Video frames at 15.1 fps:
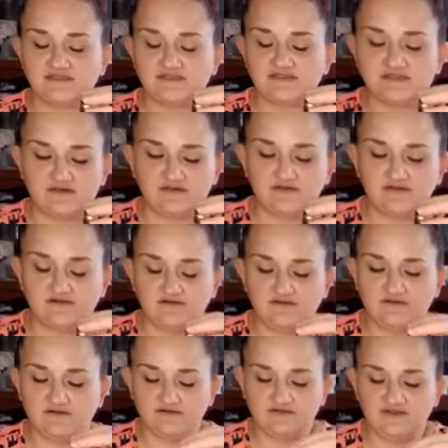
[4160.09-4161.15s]
so,
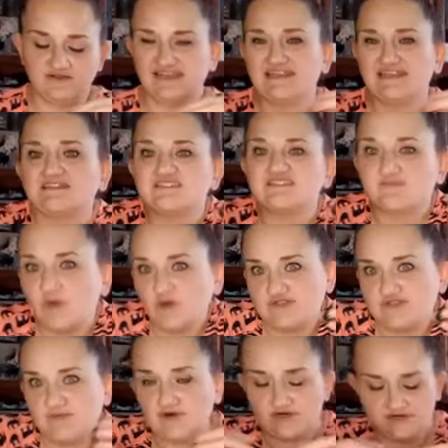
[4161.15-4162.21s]
or like the
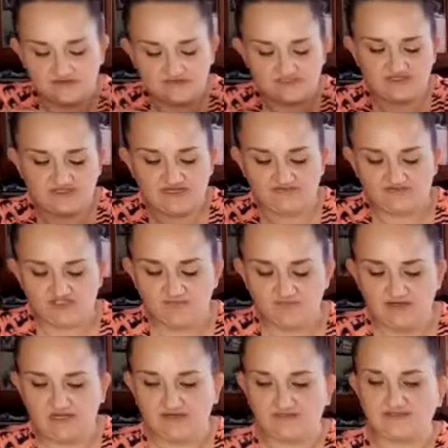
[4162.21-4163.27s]
exposed part, because you have two
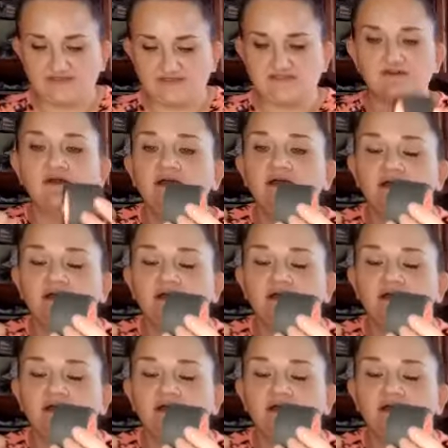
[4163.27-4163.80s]
bearings. So